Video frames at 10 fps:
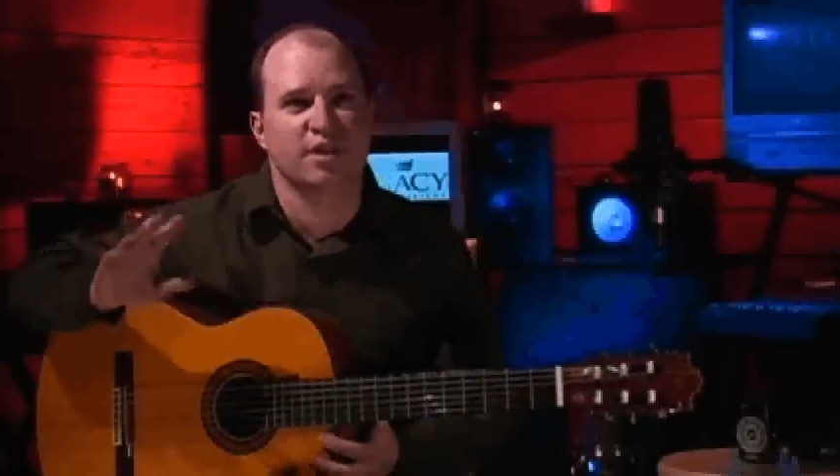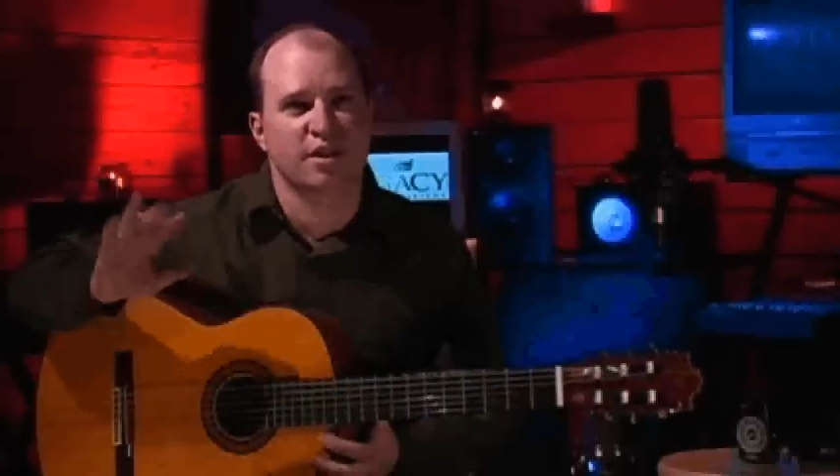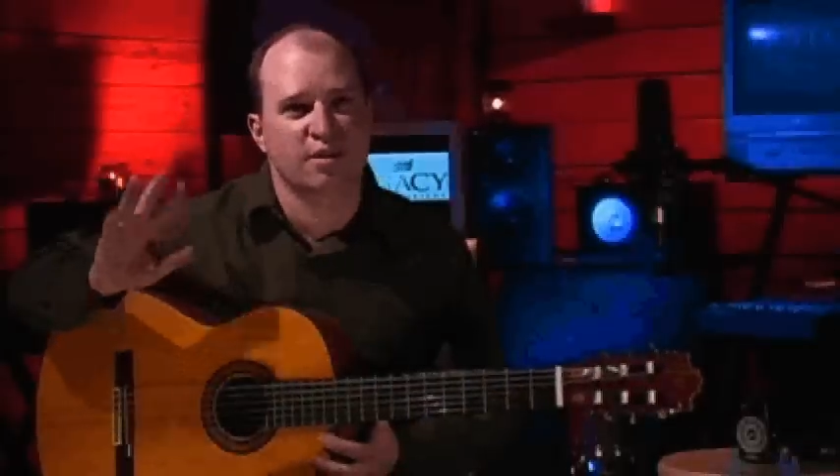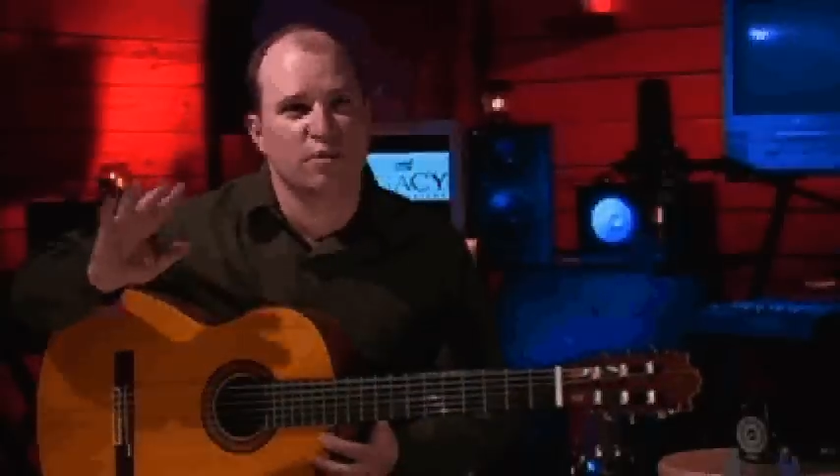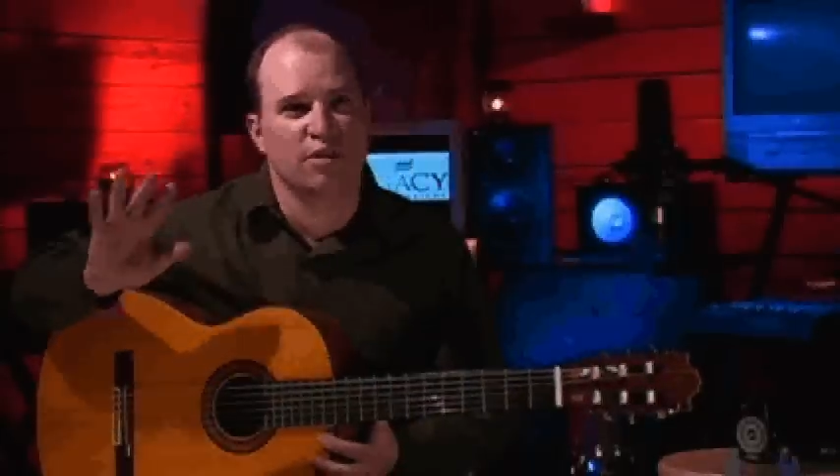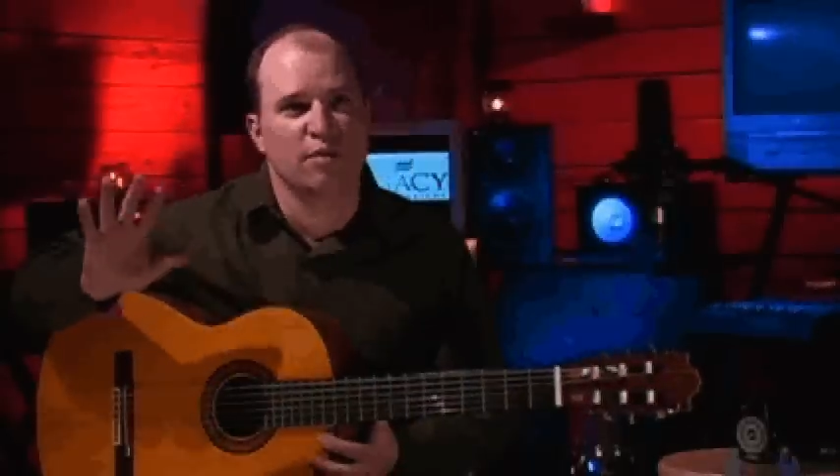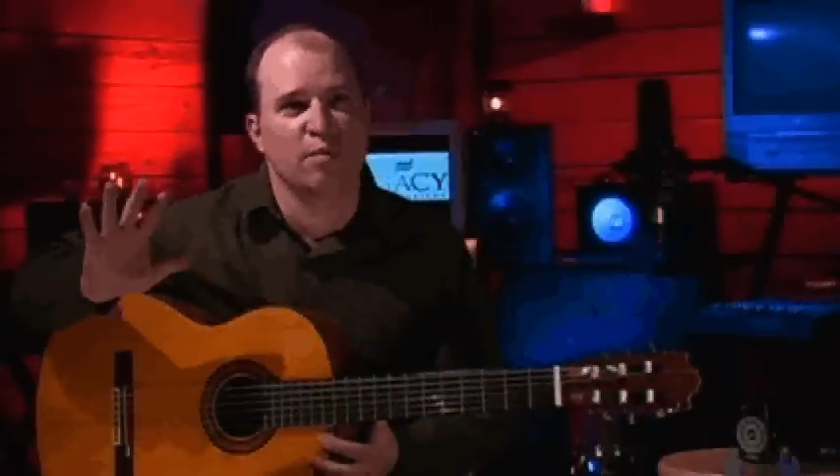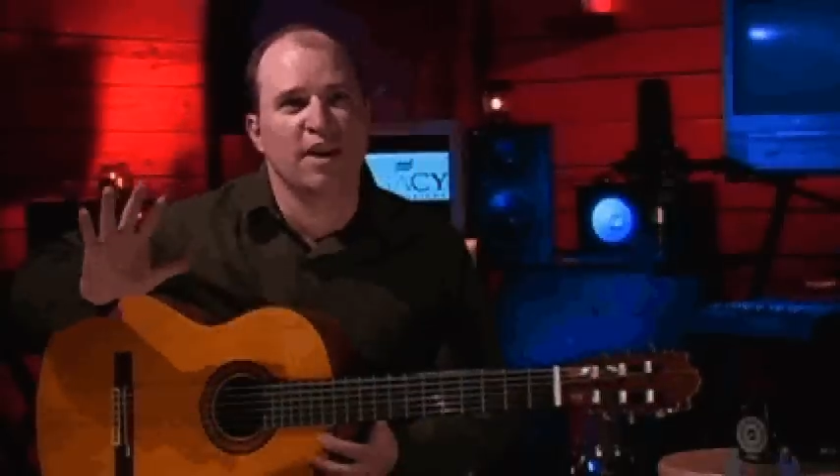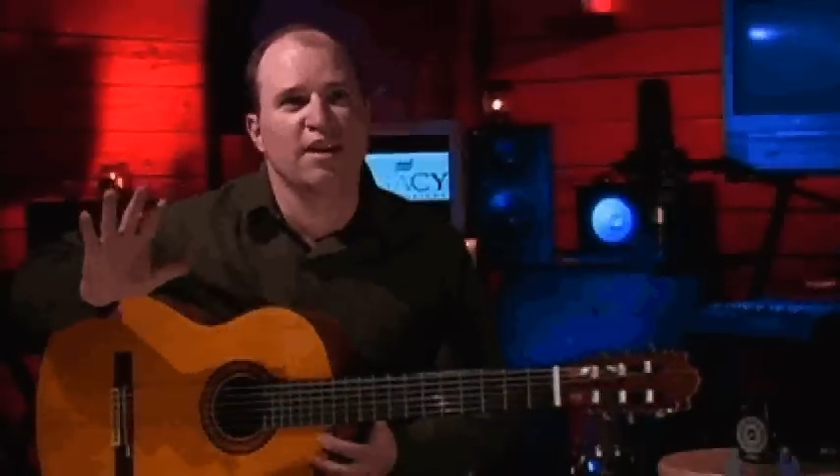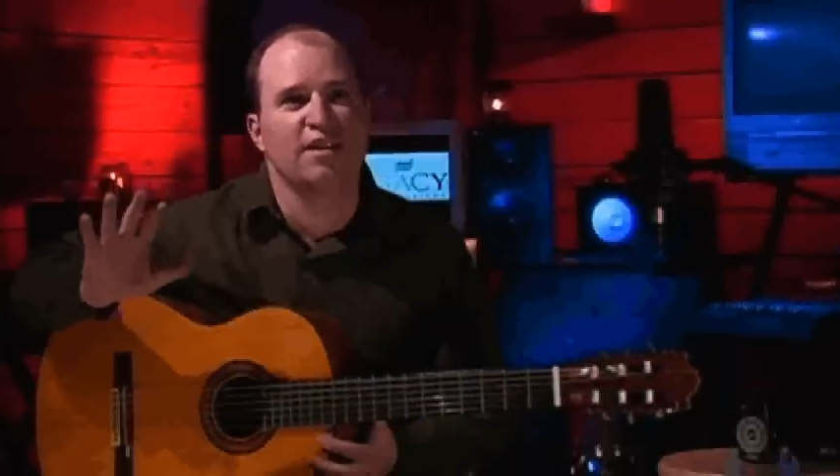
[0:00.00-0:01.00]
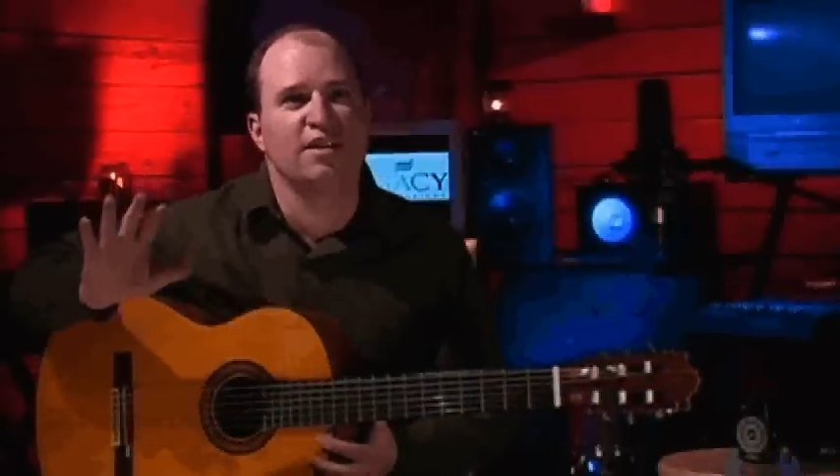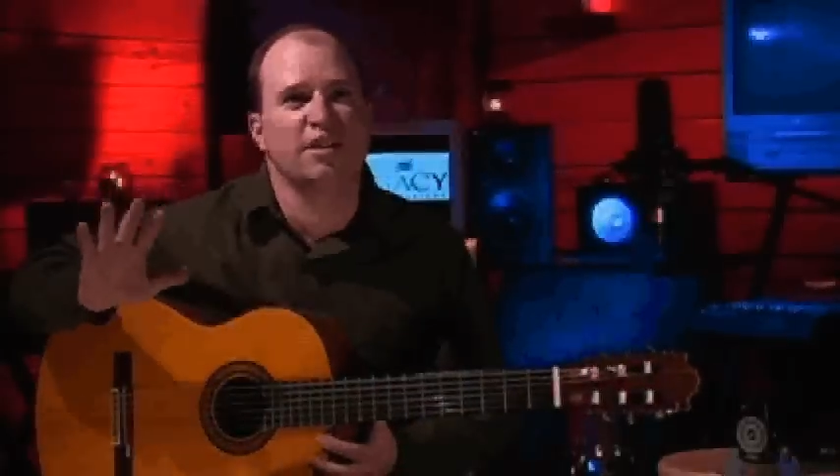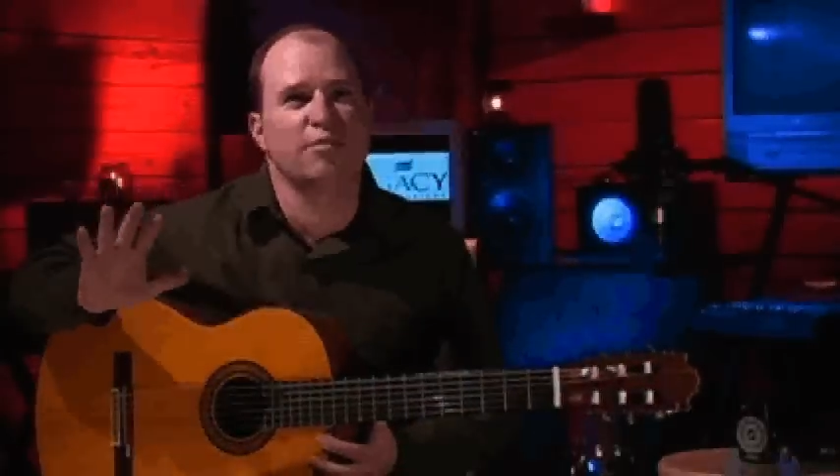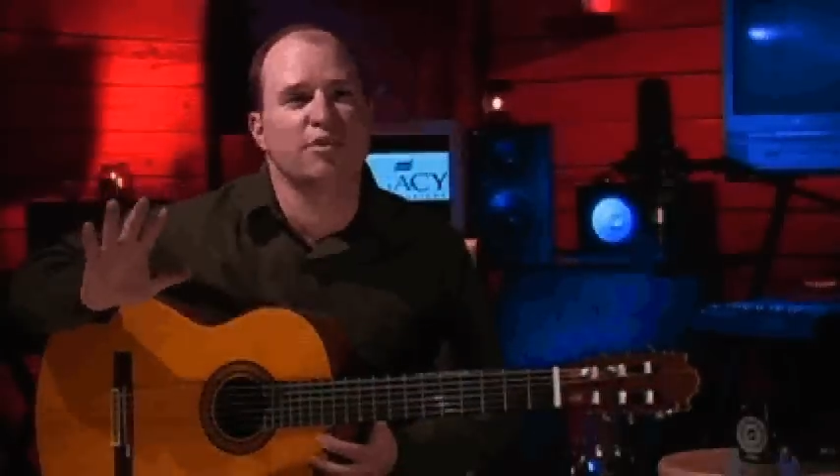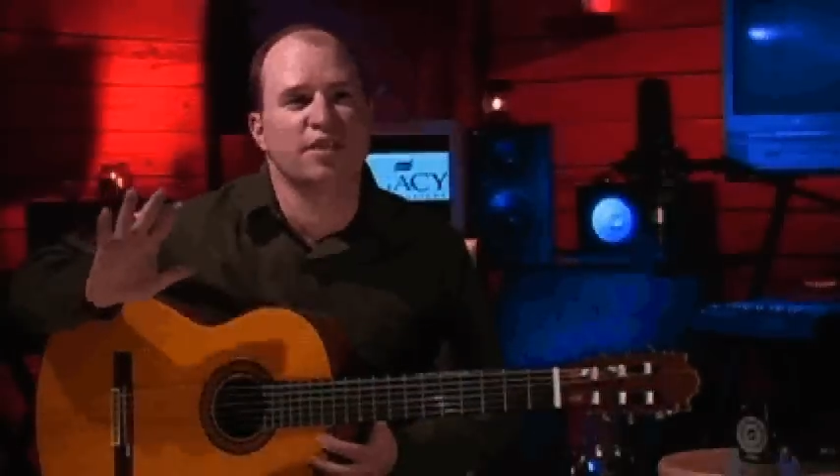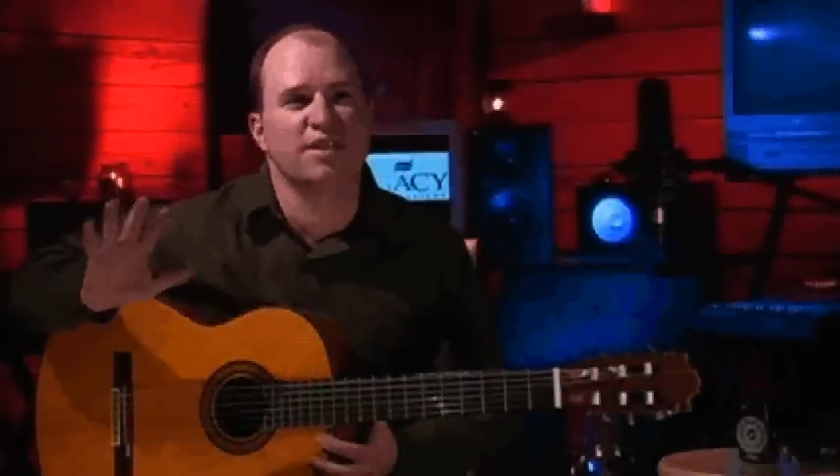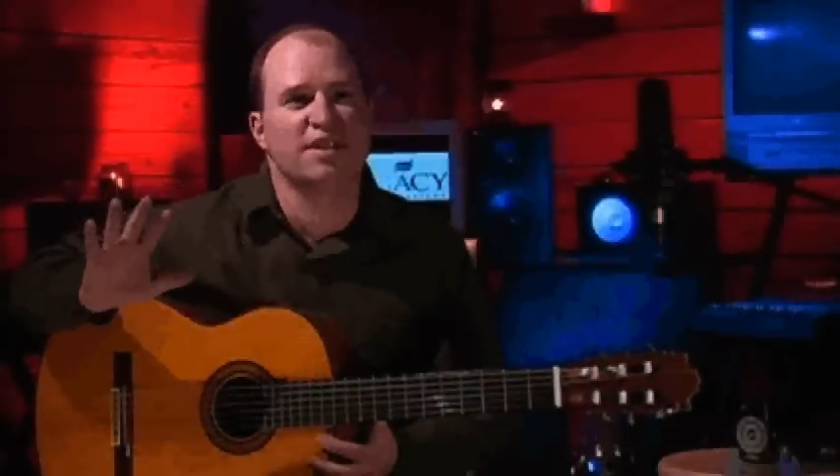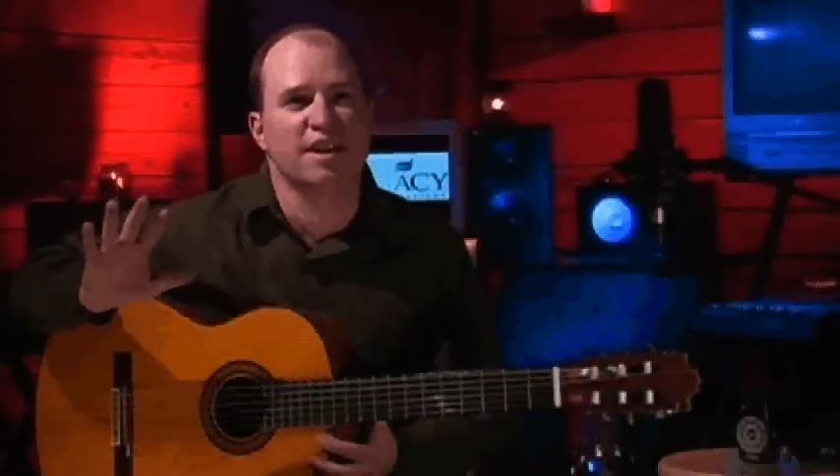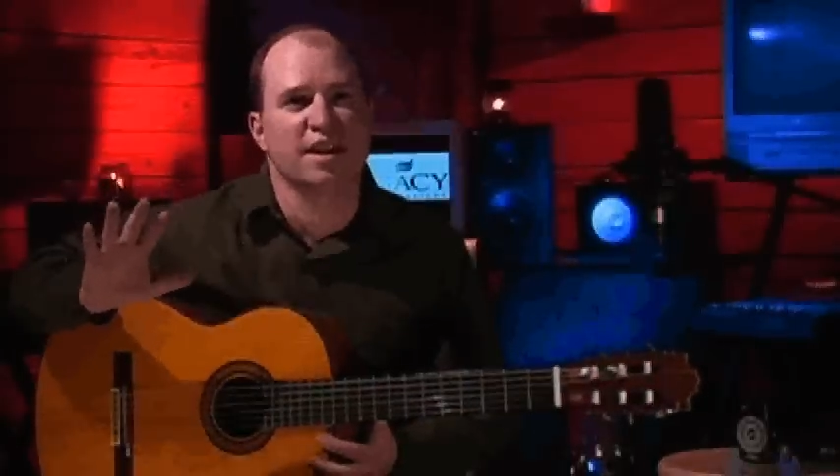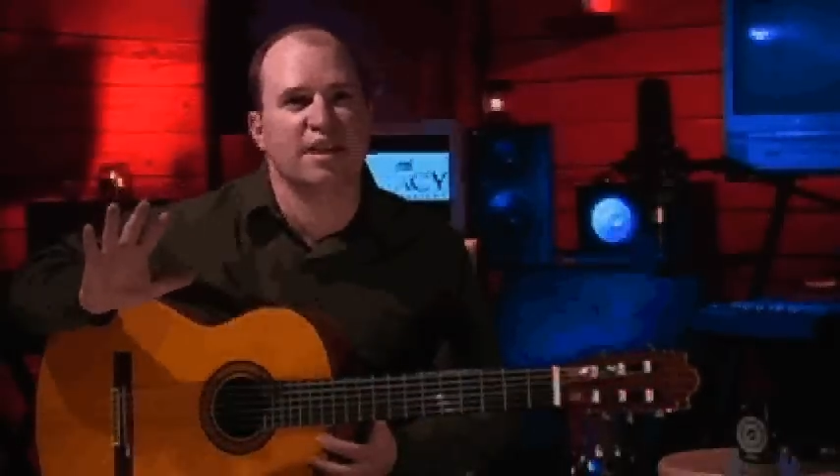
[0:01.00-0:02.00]
We're going to be mainly dealing with this
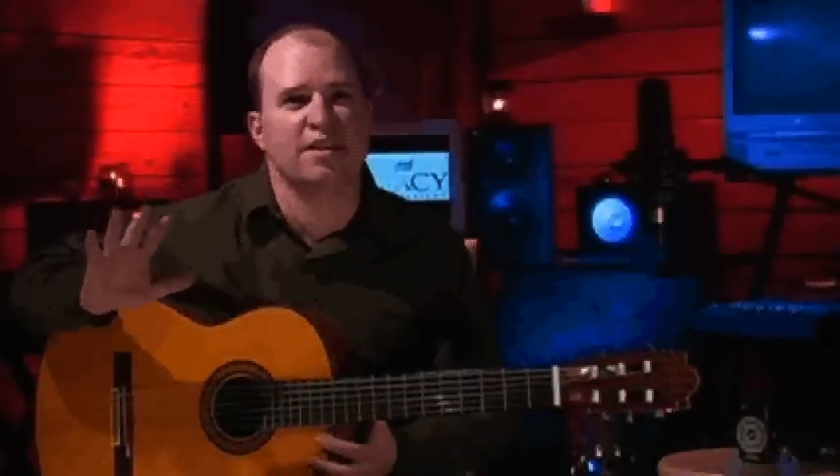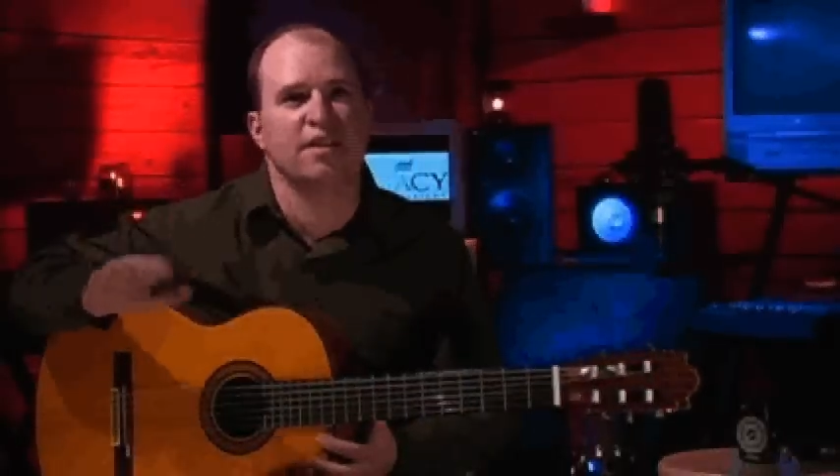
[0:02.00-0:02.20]
hand